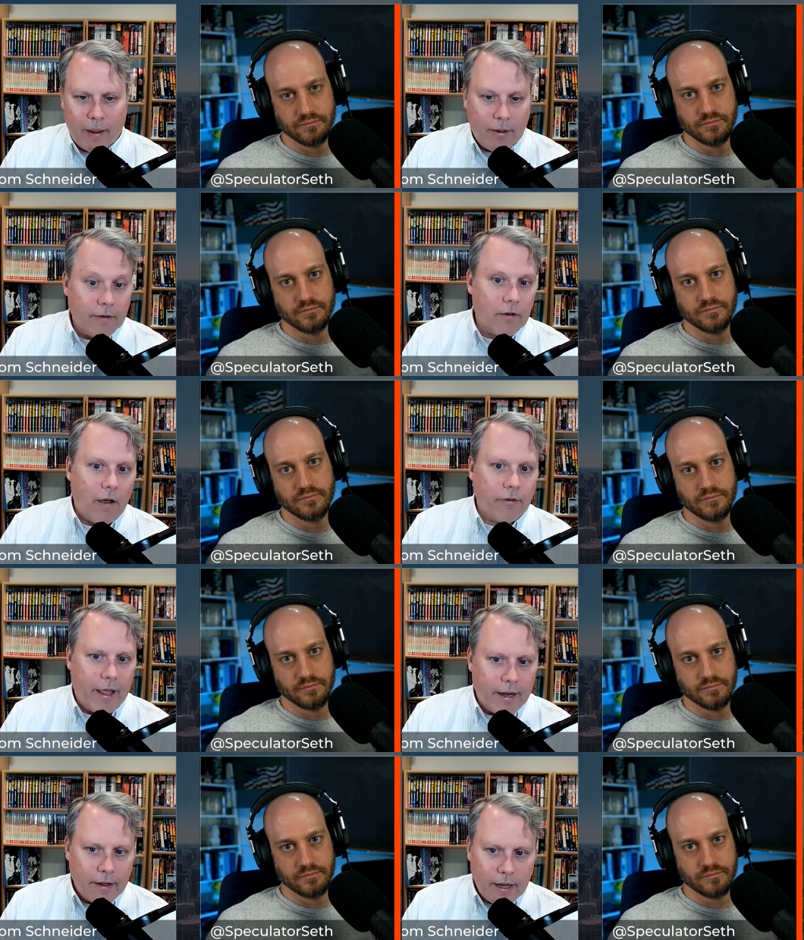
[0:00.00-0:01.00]
Speaker 1: maybe a soft
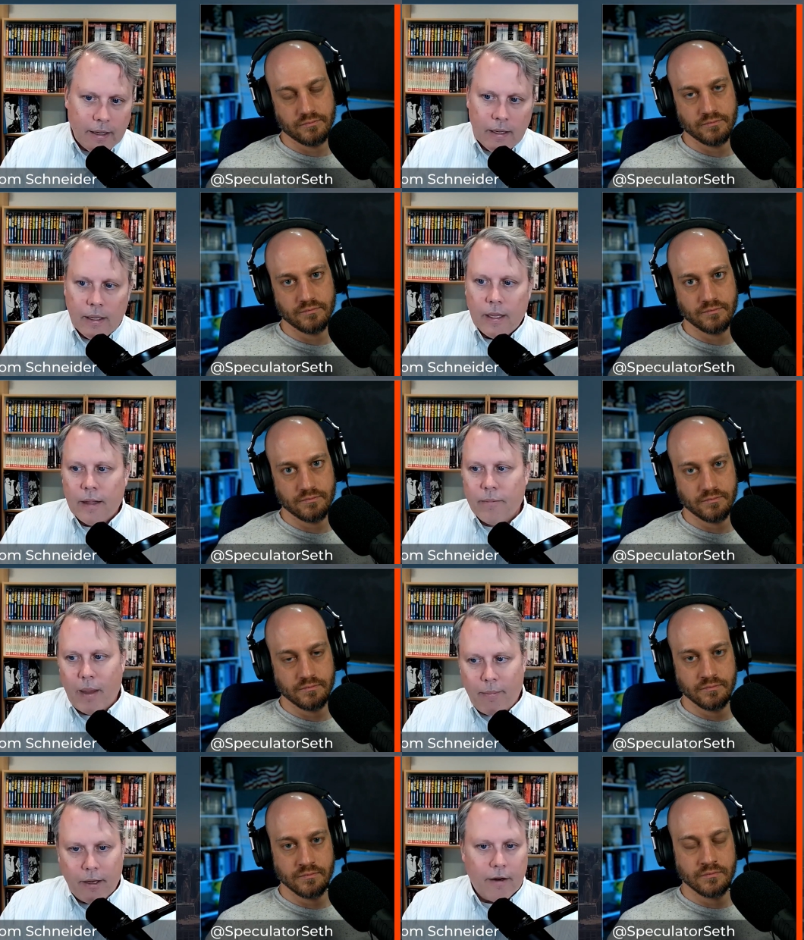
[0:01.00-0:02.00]
landing.
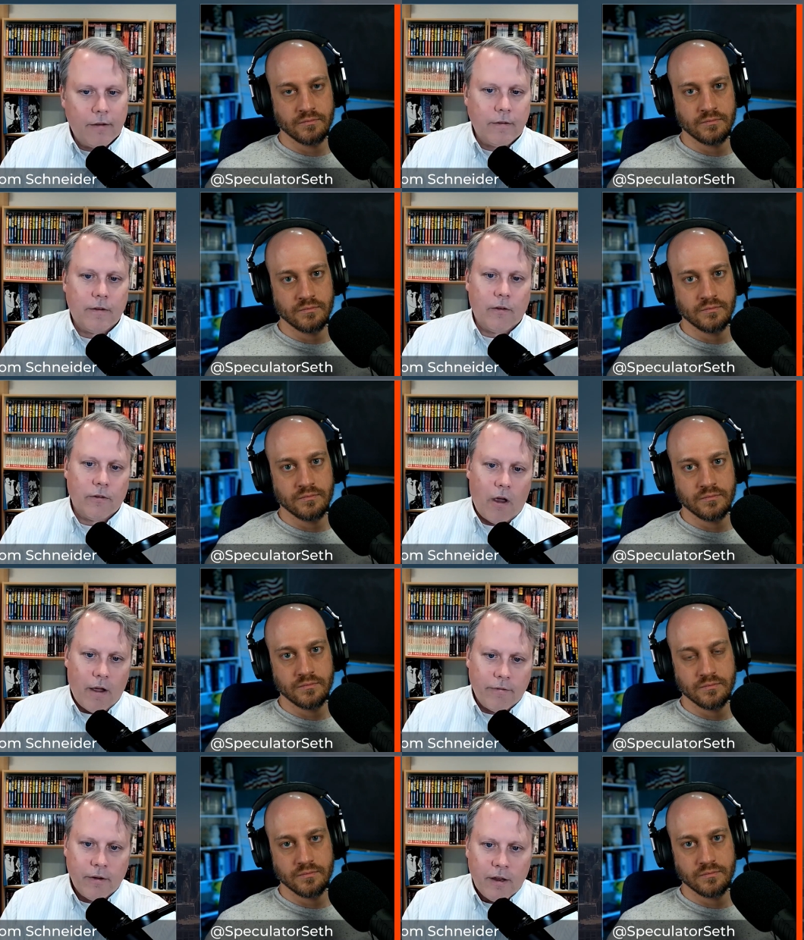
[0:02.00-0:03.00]
Maybe it isn't so
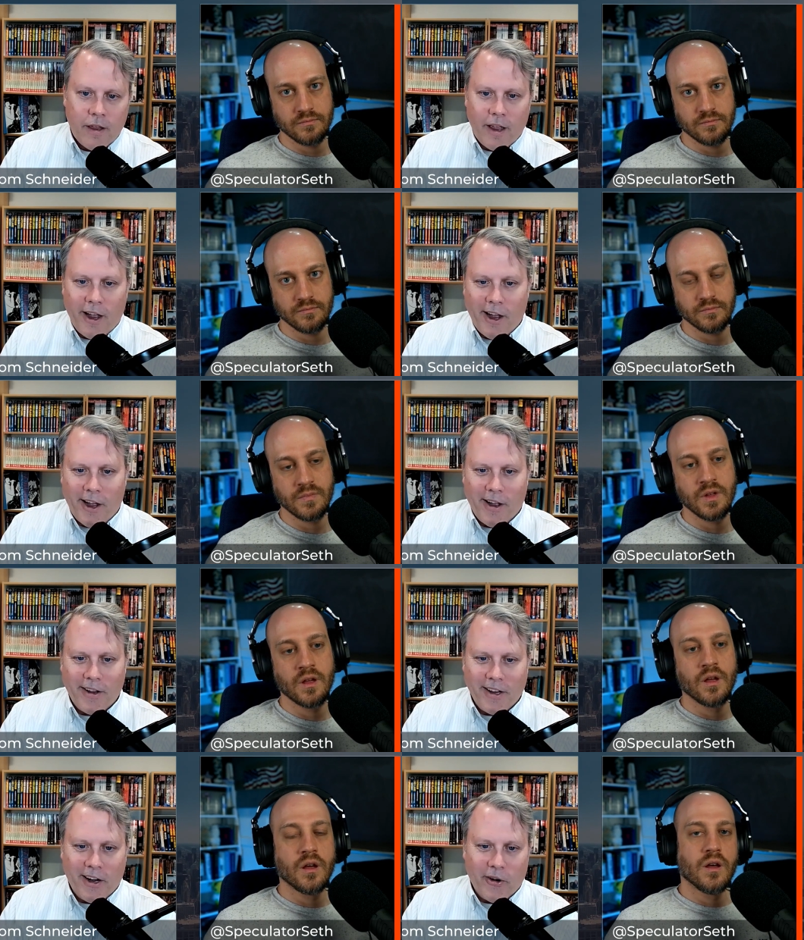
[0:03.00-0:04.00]
soft uh,
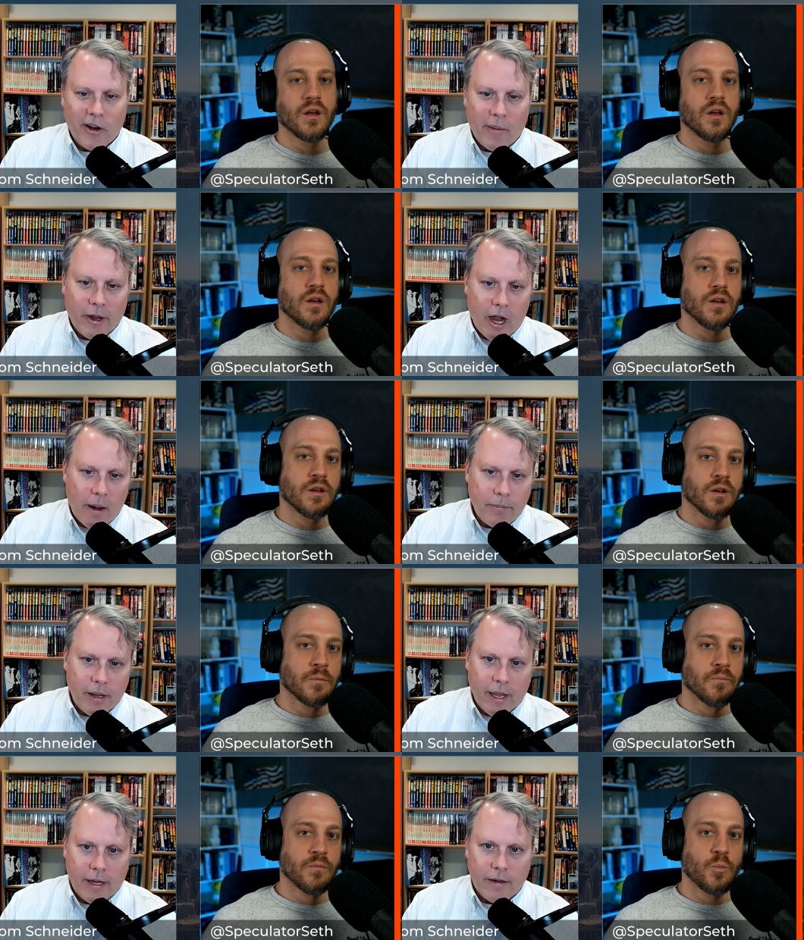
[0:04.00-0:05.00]
you know, coming up.
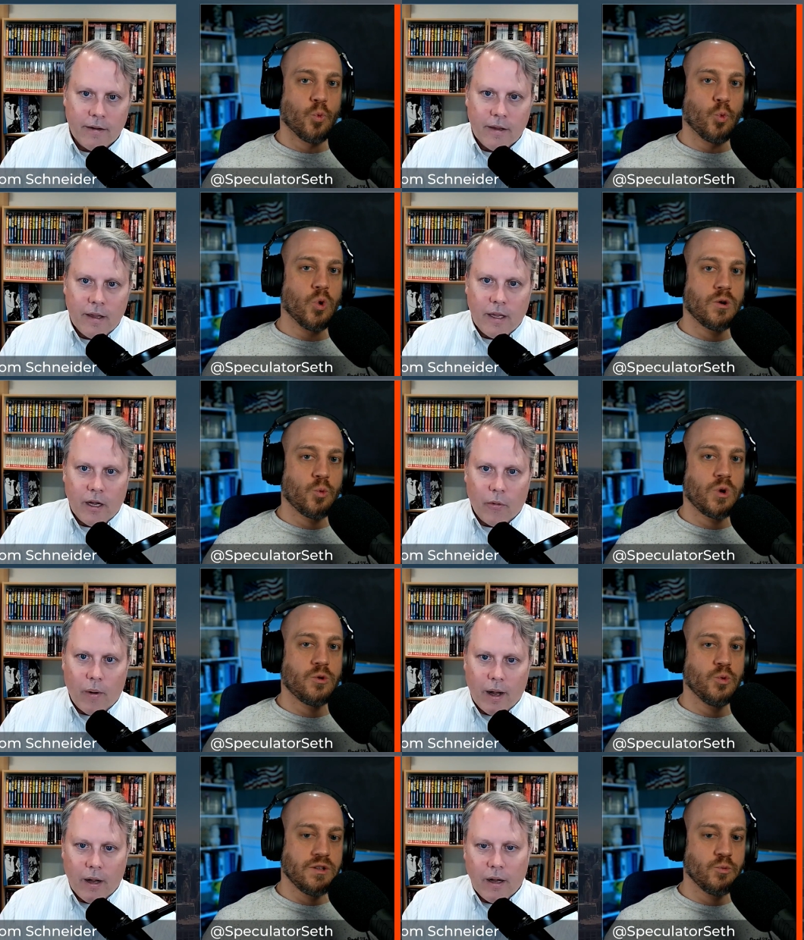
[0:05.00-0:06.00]
And well, well,
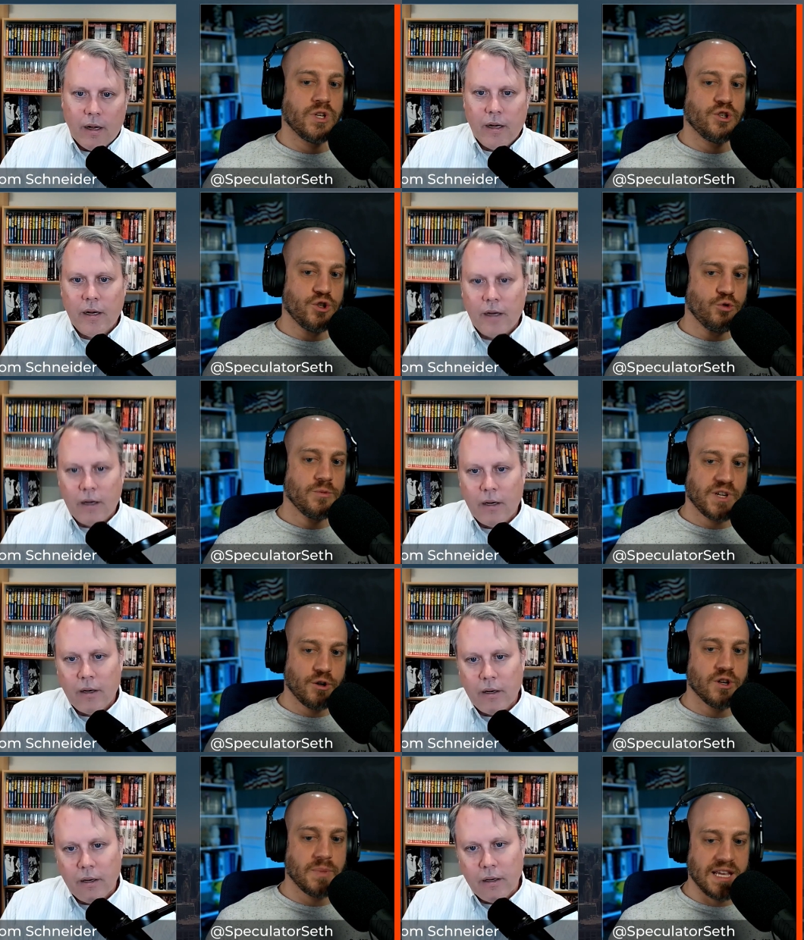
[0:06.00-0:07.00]
right.
Speaker 2: we we do
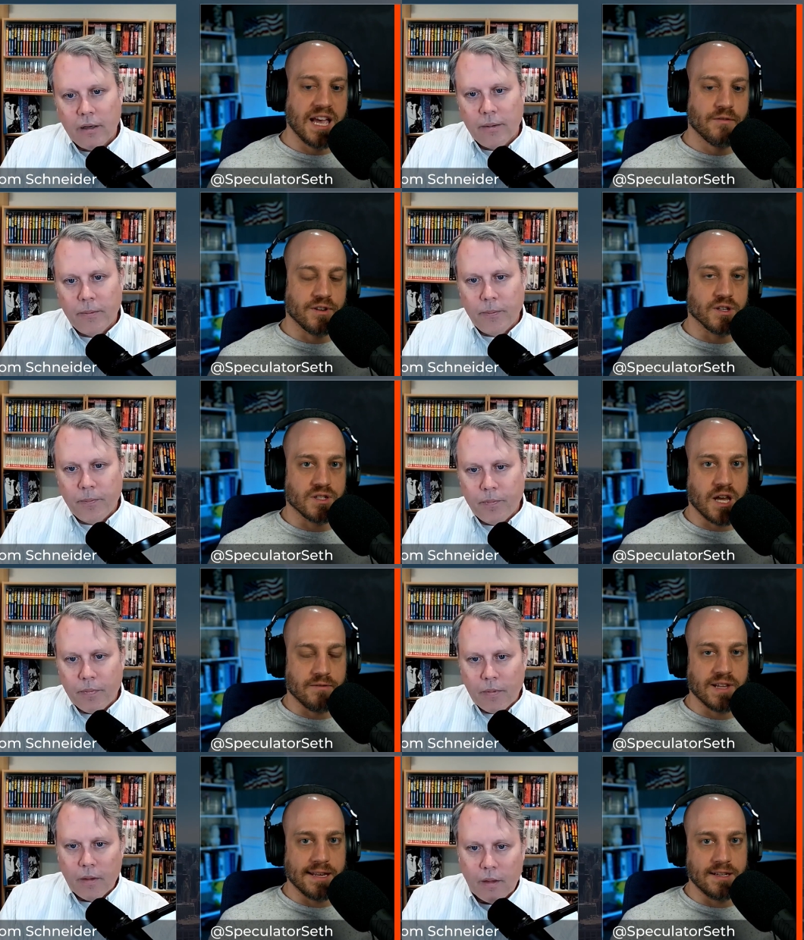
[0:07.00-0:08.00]
appear to be having a
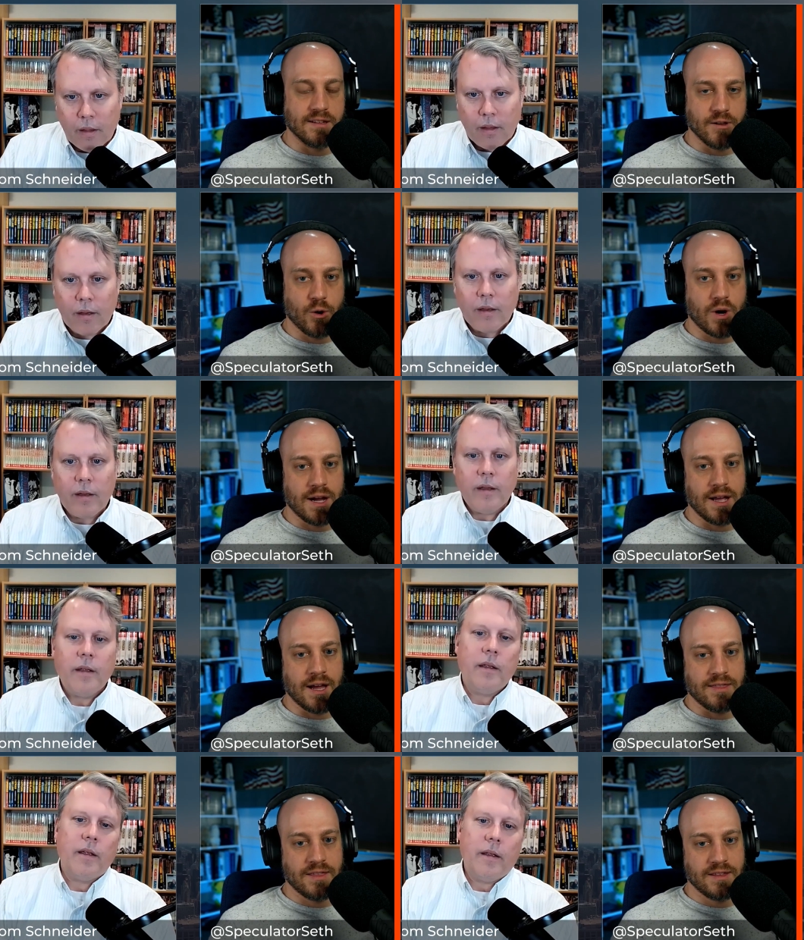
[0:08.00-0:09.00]
soft landing, though. I
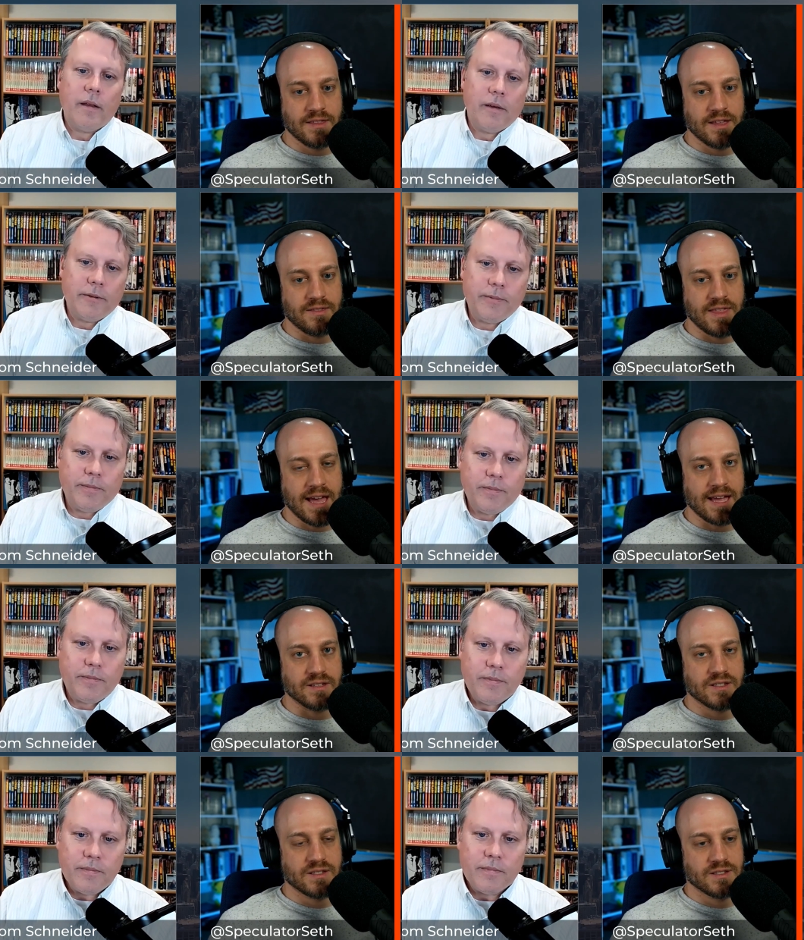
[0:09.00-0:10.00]
I think that
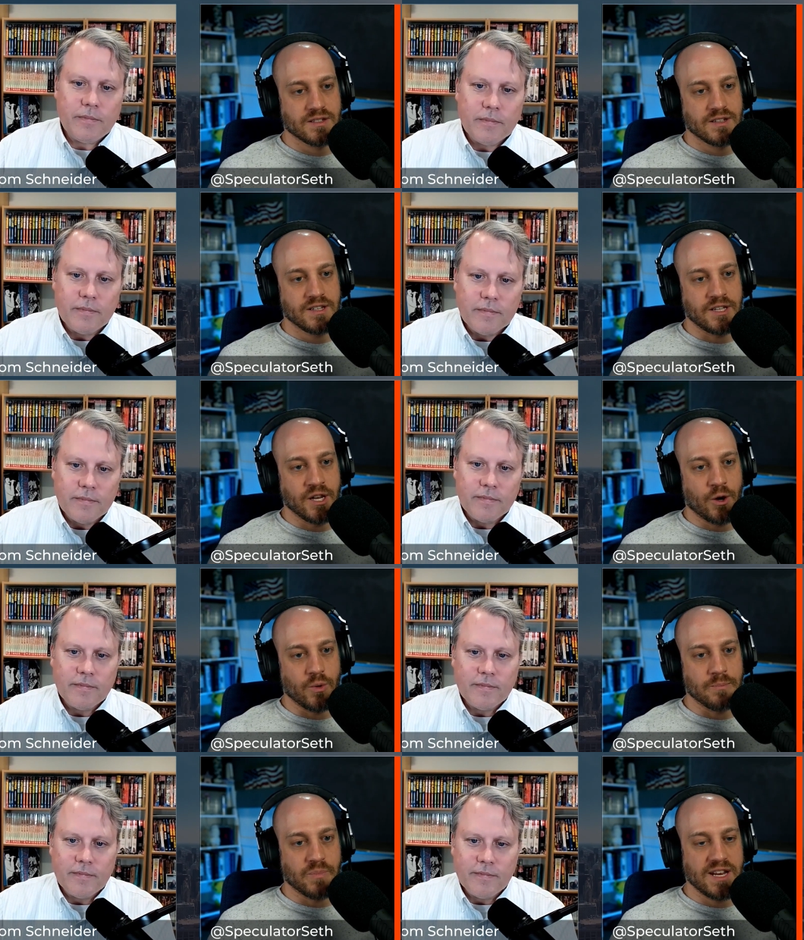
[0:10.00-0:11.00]
that's you know
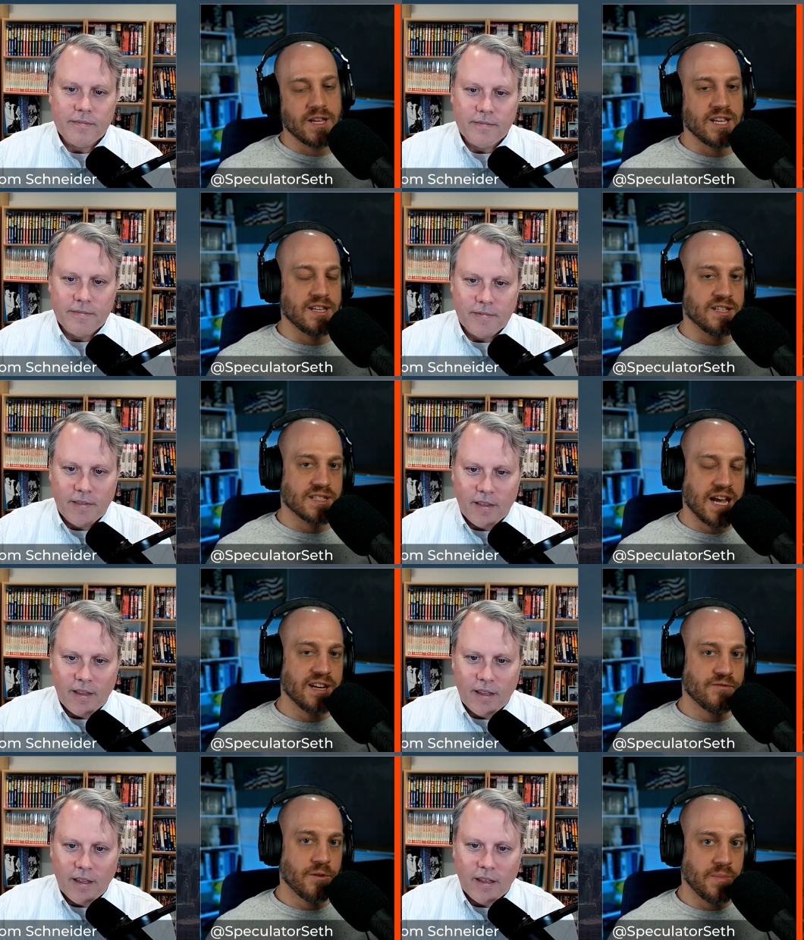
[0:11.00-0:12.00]
but it, it's kind of a